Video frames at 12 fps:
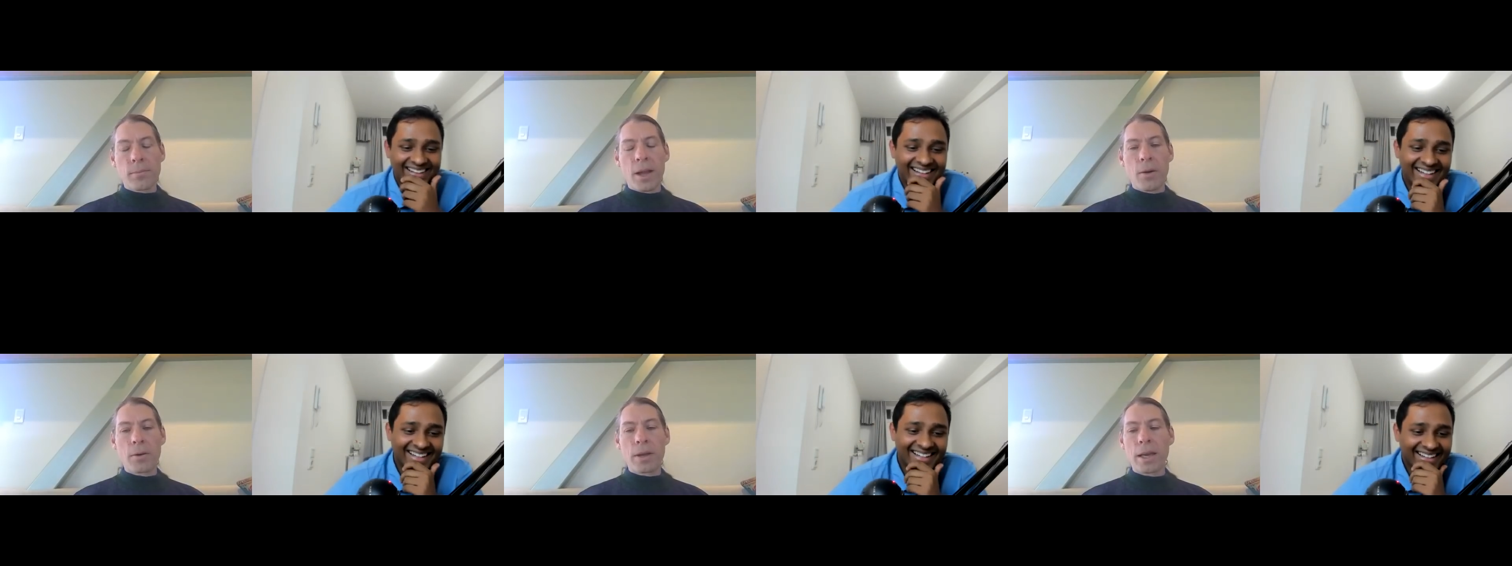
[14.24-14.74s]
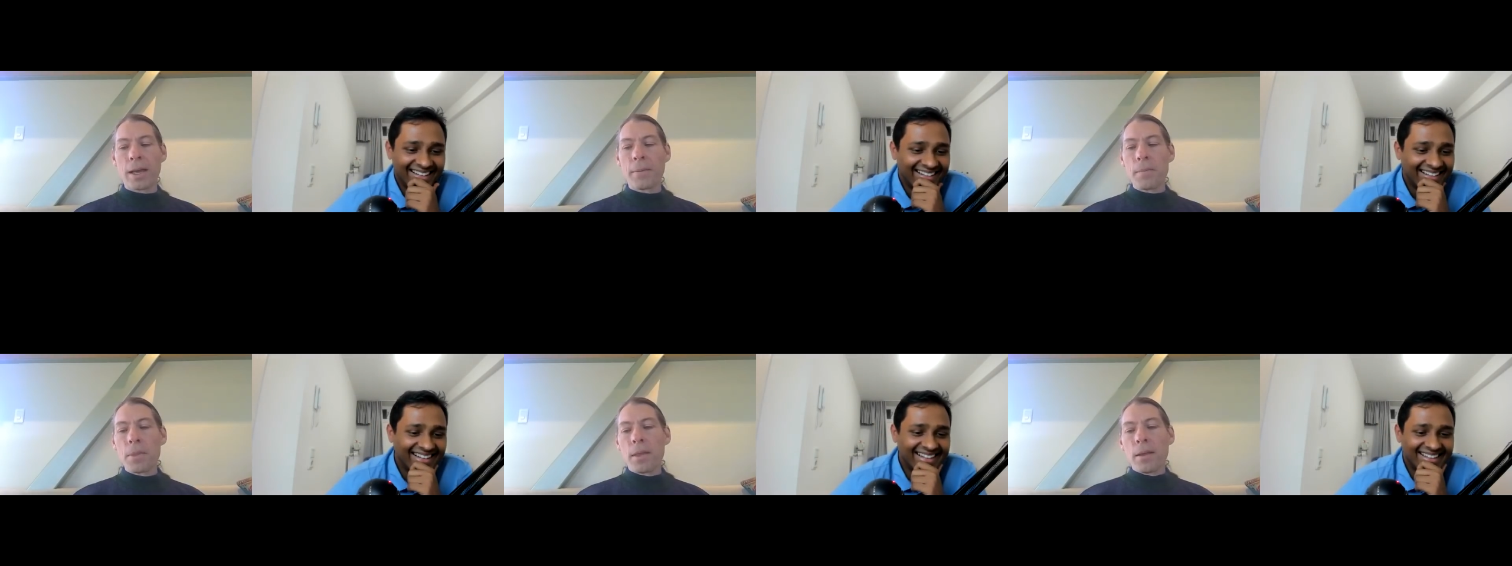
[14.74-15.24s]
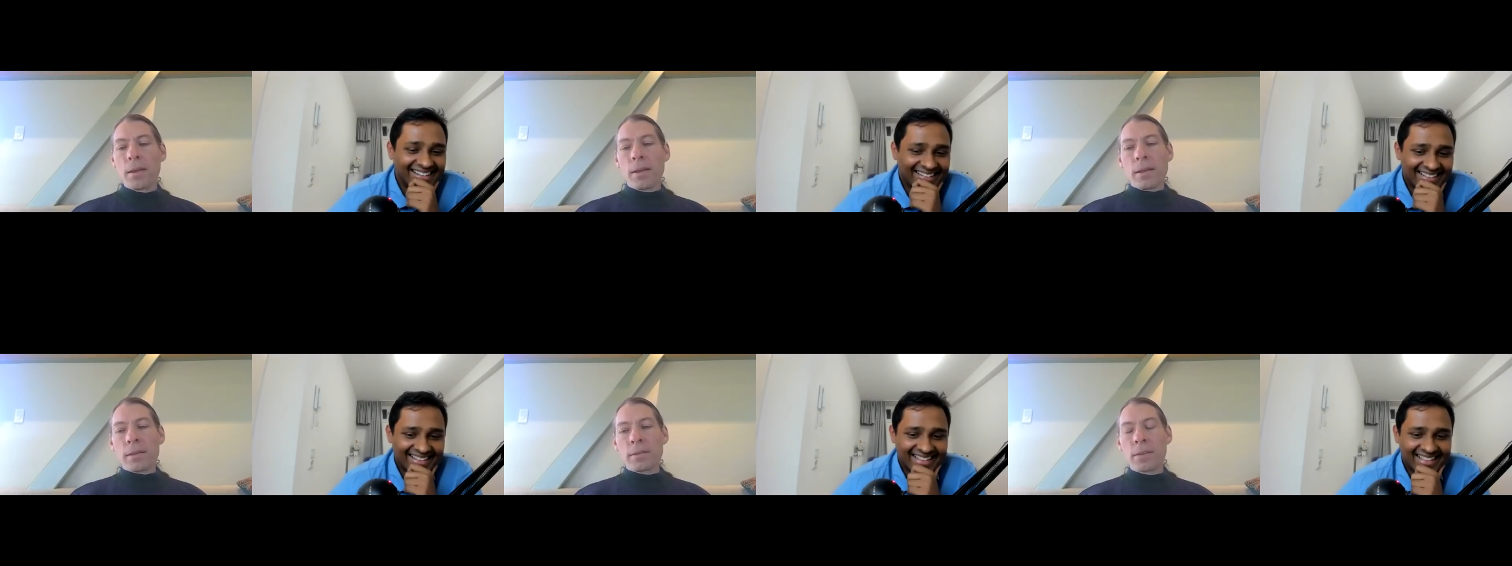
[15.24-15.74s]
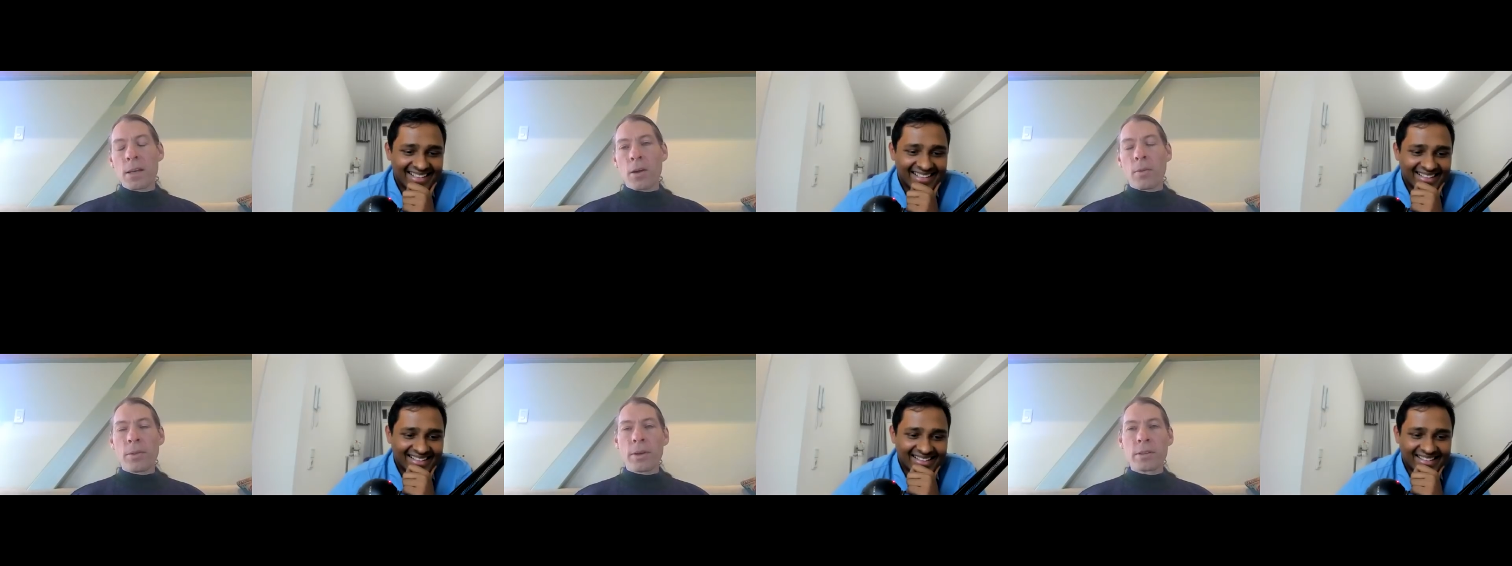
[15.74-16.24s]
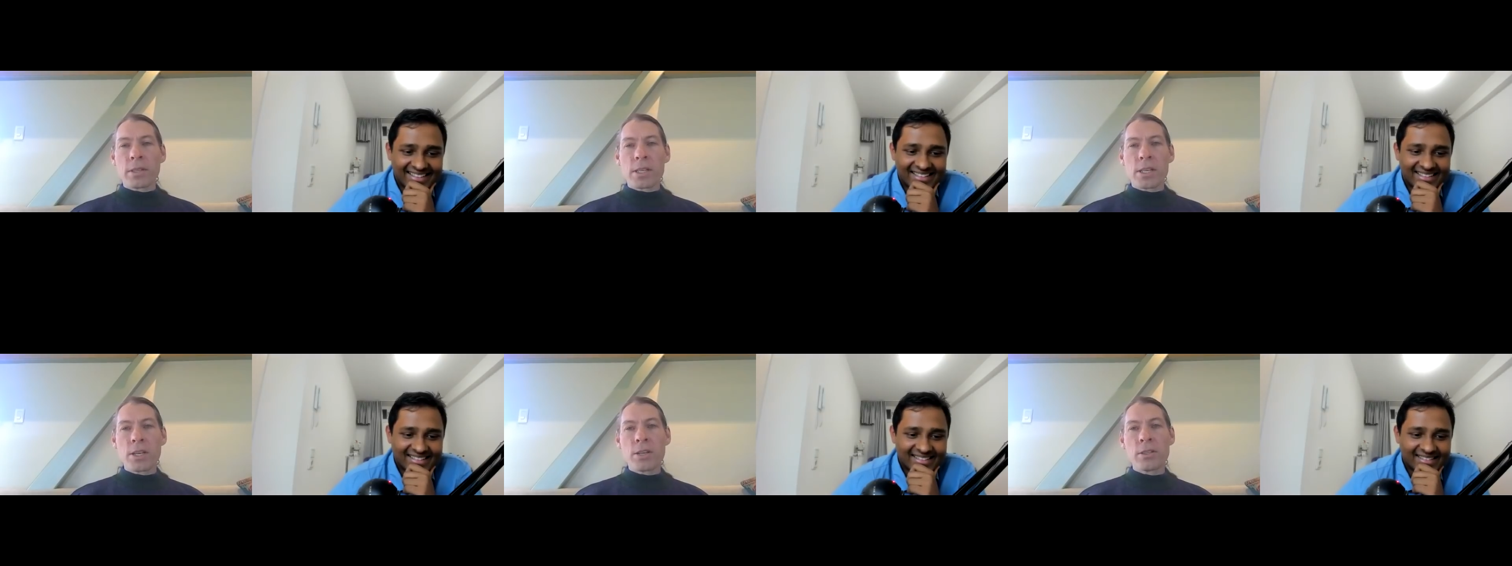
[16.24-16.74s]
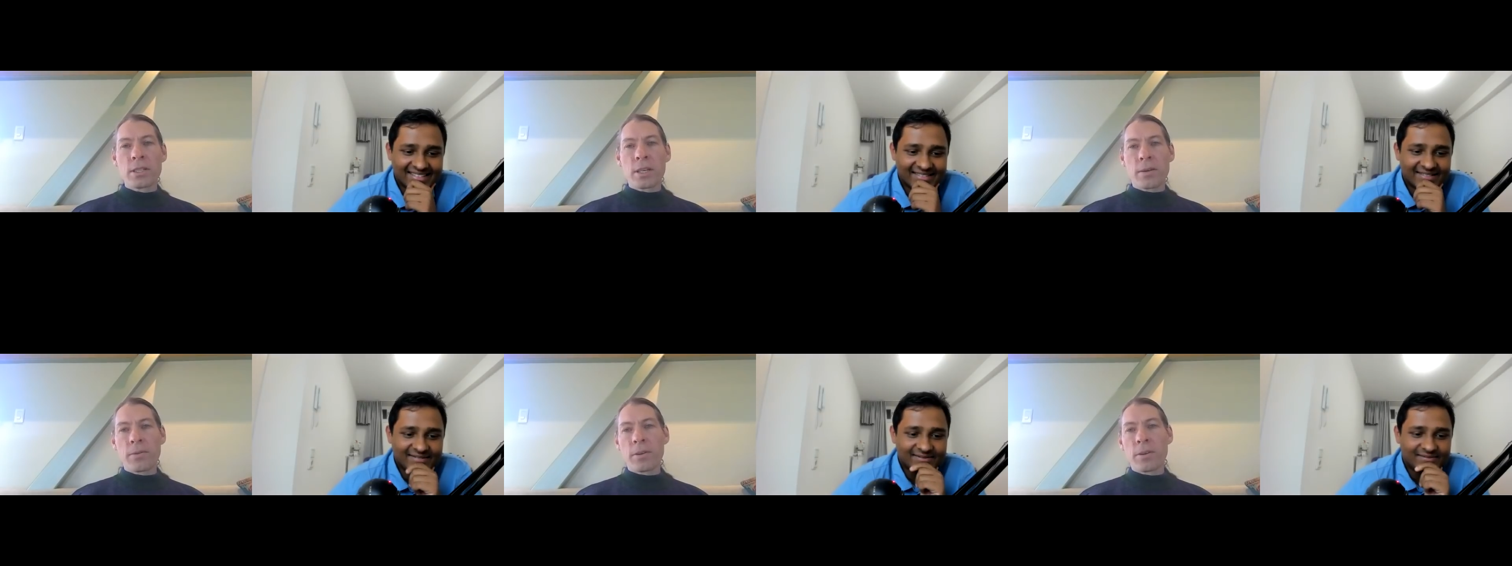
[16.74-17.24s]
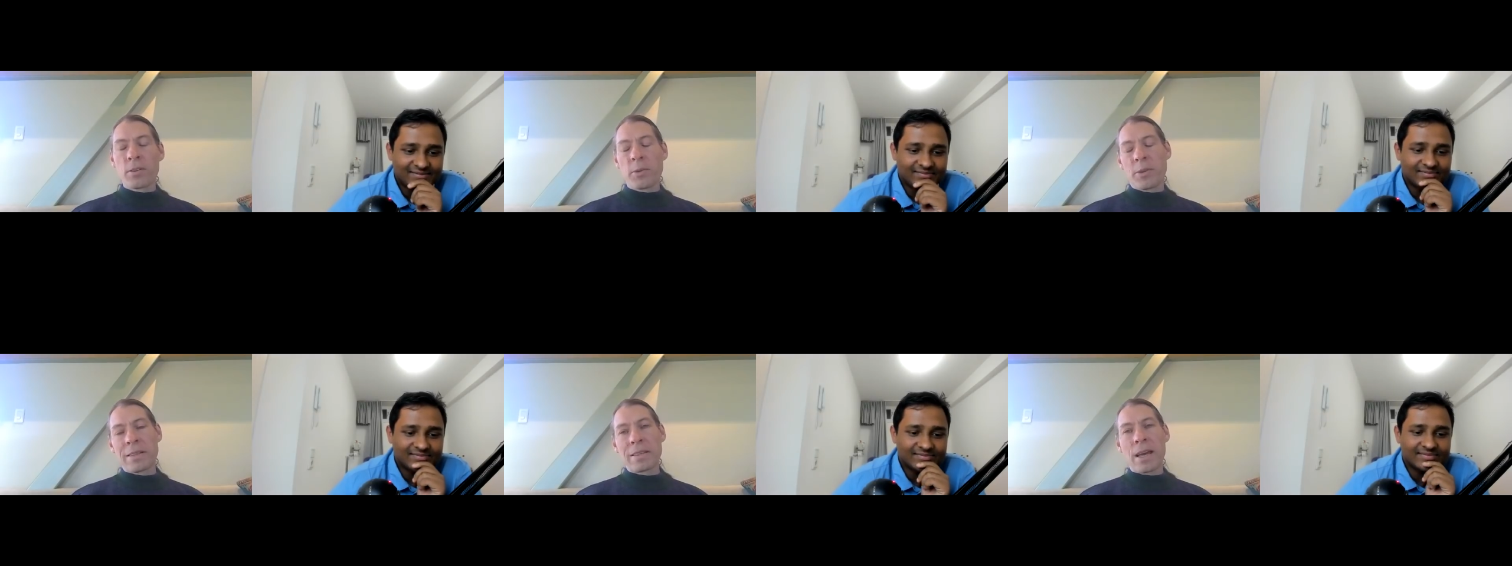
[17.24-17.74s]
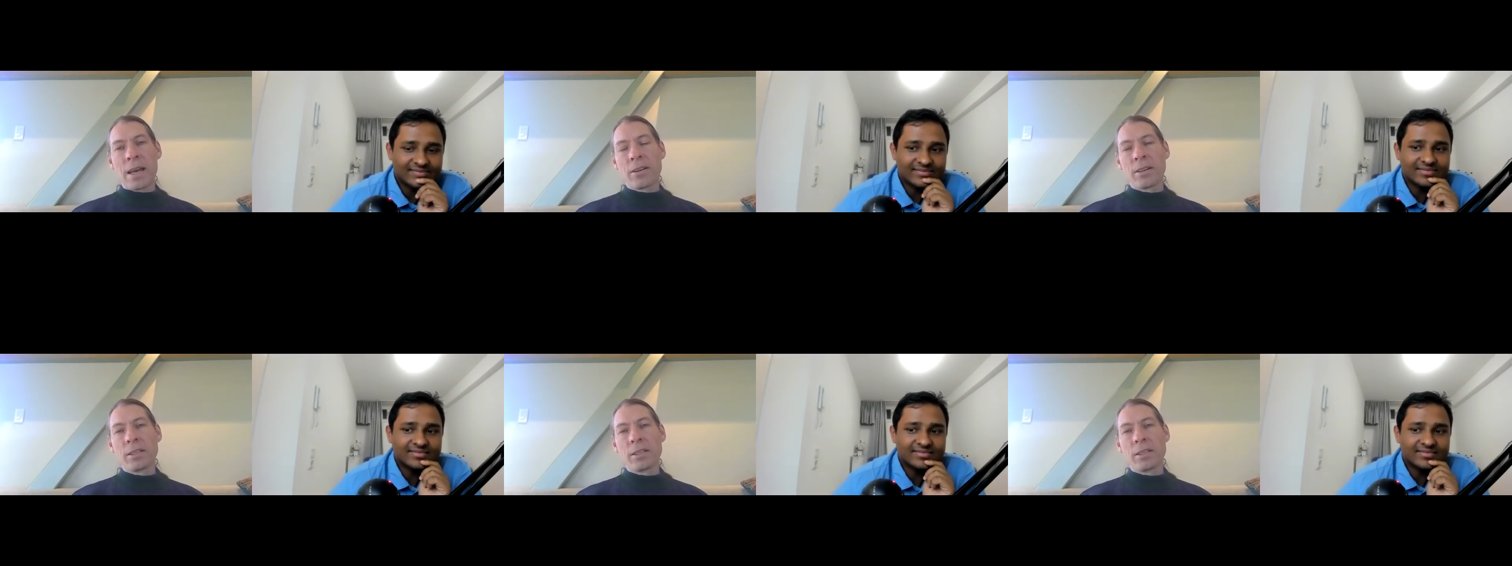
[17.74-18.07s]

Speaker 1: okay. So there's a huge difference between Saturn